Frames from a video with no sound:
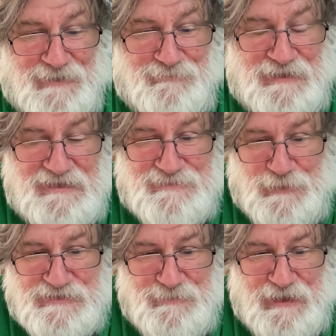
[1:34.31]
He's
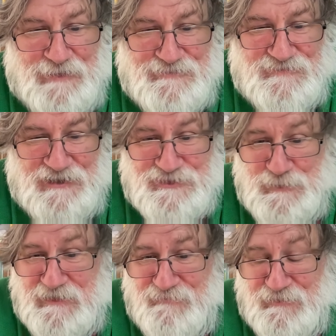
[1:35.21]
possibly out of touch
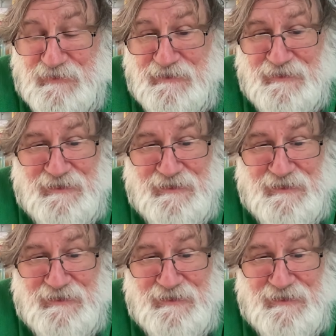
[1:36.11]
with everything.